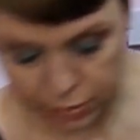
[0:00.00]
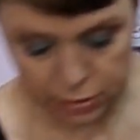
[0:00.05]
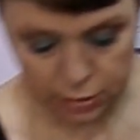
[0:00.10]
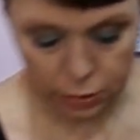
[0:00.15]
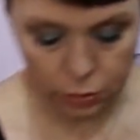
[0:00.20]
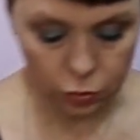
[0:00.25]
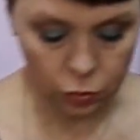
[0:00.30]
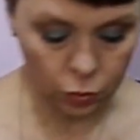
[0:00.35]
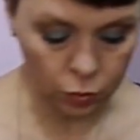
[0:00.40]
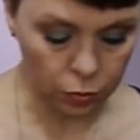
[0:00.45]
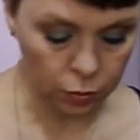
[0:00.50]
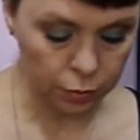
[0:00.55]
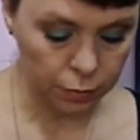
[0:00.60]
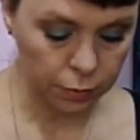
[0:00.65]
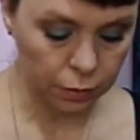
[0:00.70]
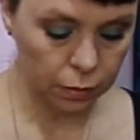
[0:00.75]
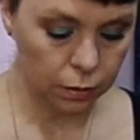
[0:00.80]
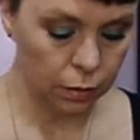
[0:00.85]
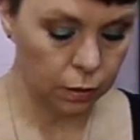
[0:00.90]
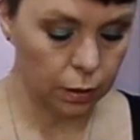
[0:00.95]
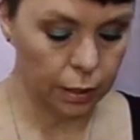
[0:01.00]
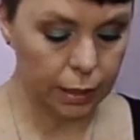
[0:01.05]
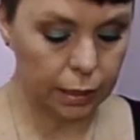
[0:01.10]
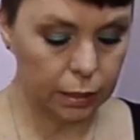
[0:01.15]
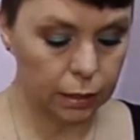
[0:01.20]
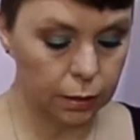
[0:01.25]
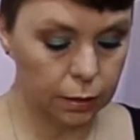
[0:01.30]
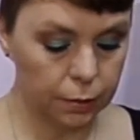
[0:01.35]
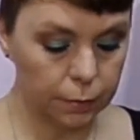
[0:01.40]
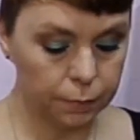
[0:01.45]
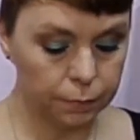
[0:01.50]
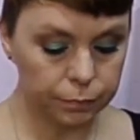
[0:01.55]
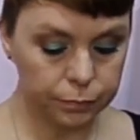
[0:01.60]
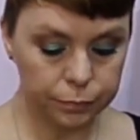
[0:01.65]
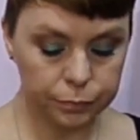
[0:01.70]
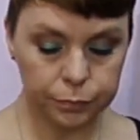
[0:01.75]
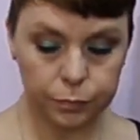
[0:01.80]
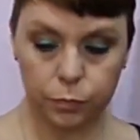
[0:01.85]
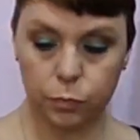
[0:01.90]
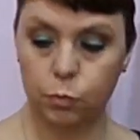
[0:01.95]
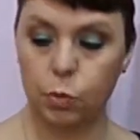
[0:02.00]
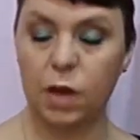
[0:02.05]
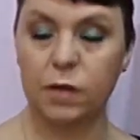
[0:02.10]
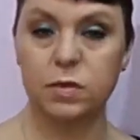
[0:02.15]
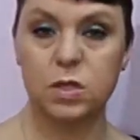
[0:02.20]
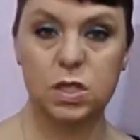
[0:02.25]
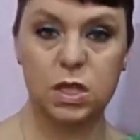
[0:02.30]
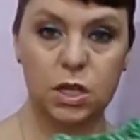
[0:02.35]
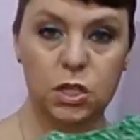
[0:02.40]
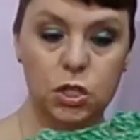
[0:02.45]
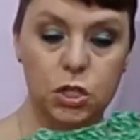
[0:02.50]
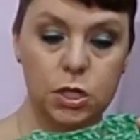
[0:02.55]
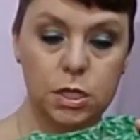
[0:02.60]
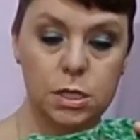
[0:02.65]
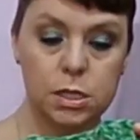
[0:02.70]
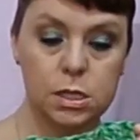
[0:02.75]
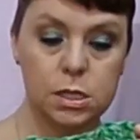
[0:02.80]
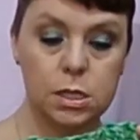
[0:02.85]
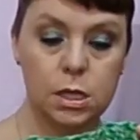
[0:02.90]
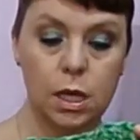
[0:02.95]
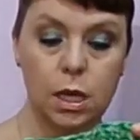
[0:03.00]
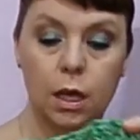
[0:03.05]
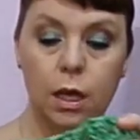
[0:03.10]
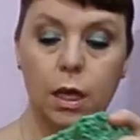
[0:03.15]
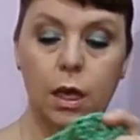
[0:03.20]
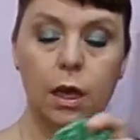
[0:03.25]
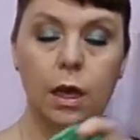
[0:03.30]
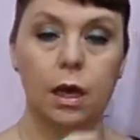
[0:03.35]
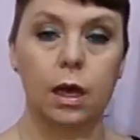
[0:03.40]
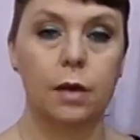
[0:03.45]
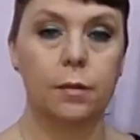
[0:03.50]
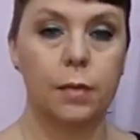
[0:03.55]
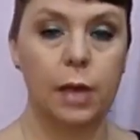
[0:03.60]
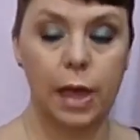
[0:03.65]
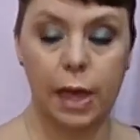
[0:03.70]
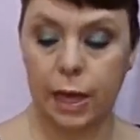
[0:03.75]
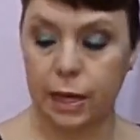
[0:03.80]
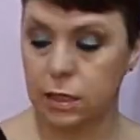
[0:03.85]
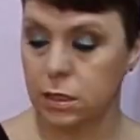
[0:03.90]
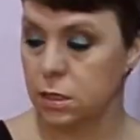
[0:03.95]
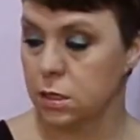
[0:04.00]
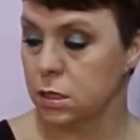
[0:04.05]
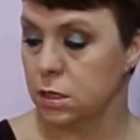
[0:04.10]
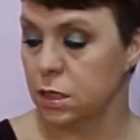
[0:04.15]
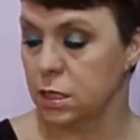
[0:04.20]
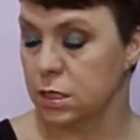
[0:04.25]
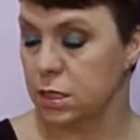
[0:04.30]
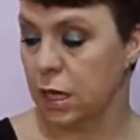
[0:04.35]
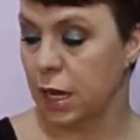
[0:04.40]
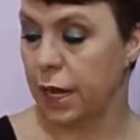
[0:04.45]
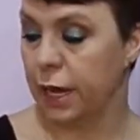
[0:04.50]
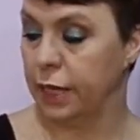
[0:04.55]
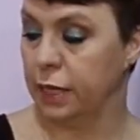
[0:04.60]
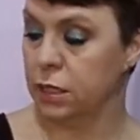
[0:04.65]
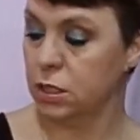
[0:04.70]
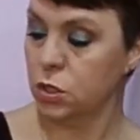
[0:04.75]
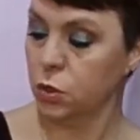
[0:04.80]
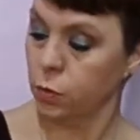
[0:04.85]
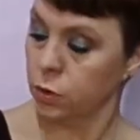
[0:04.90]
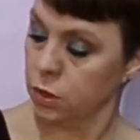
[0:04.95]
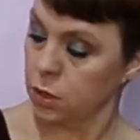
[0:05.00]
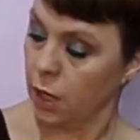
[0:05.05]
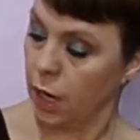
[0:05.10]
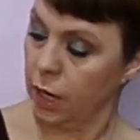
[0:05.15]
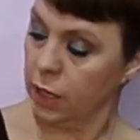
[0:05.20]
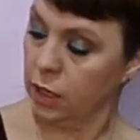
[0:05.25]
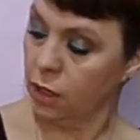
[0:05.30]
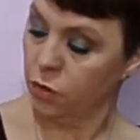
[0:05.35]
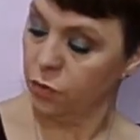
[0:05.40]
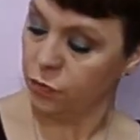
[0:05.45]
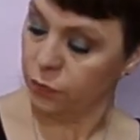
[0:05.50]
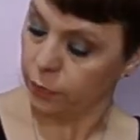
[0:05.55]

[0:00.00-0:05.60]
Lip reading: little like puff stitches as designs. So it's kind of